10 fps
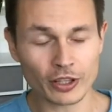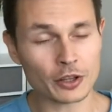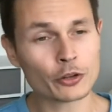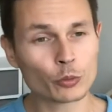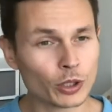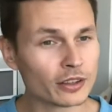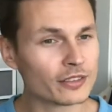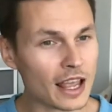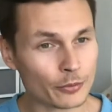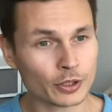Now, this will
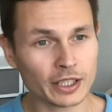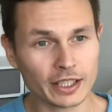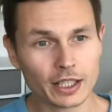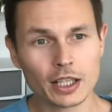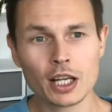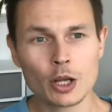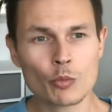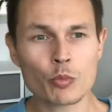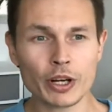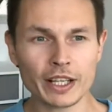definitely
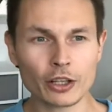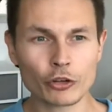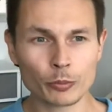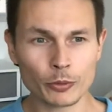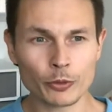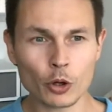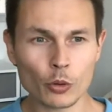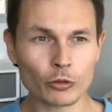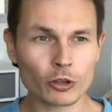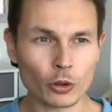bring some of
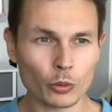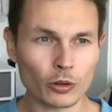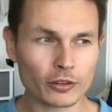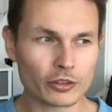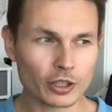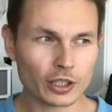those old